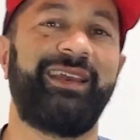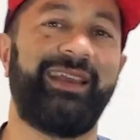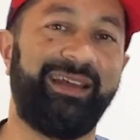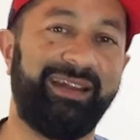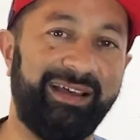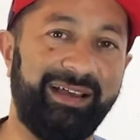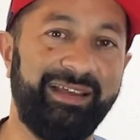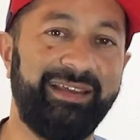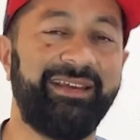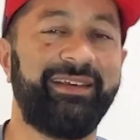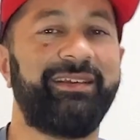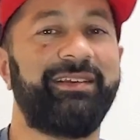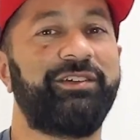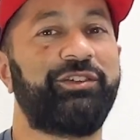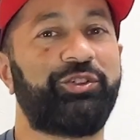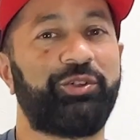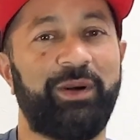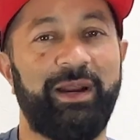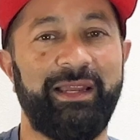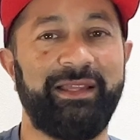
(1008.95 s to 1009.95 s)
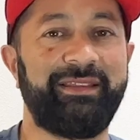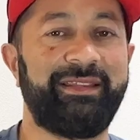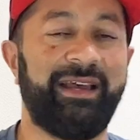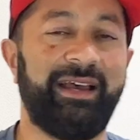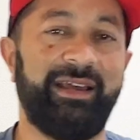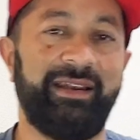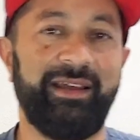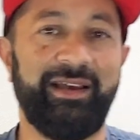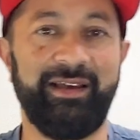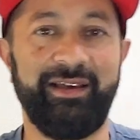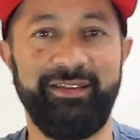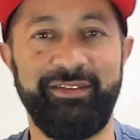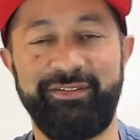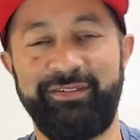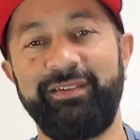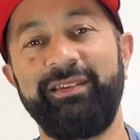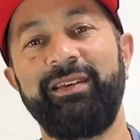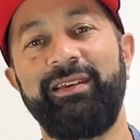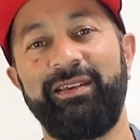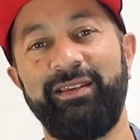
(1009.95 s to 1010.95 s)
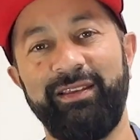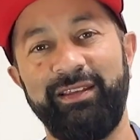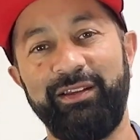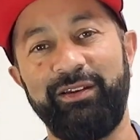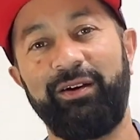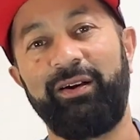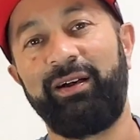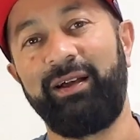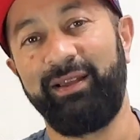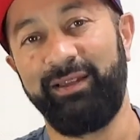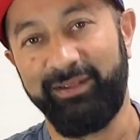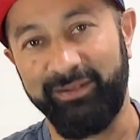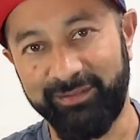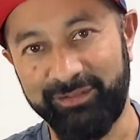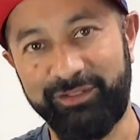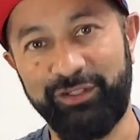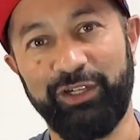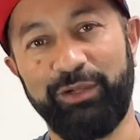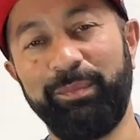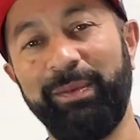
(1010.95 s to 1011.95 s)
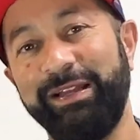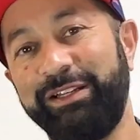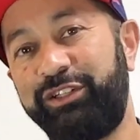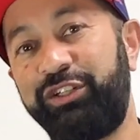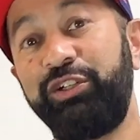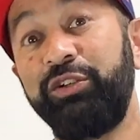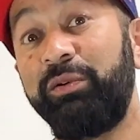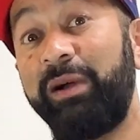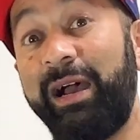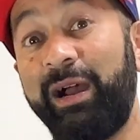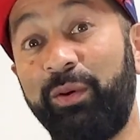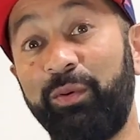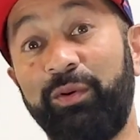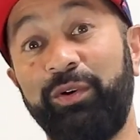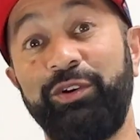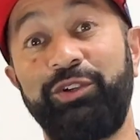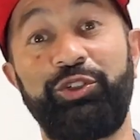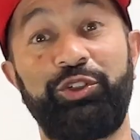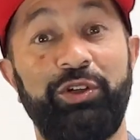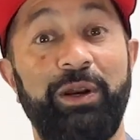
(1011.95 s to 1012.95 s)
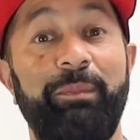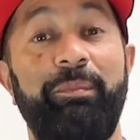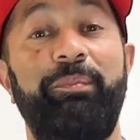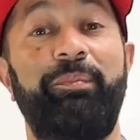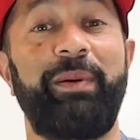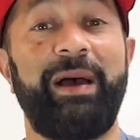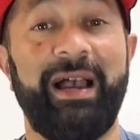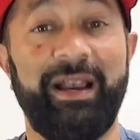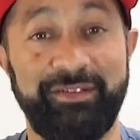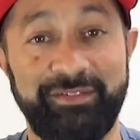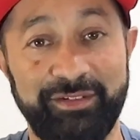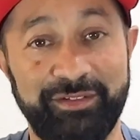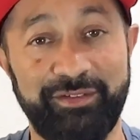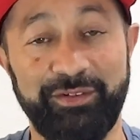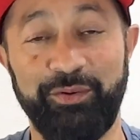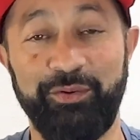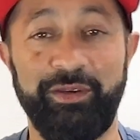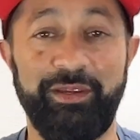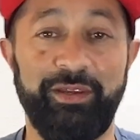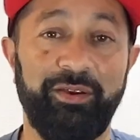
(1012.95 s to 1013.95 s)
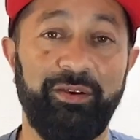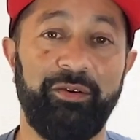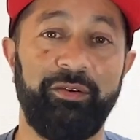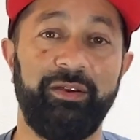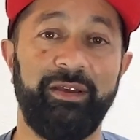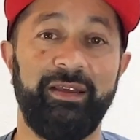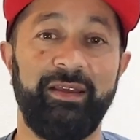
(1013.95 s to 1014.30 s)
And I drank that as, you know, I took my 2-hour trip back to Tokyo.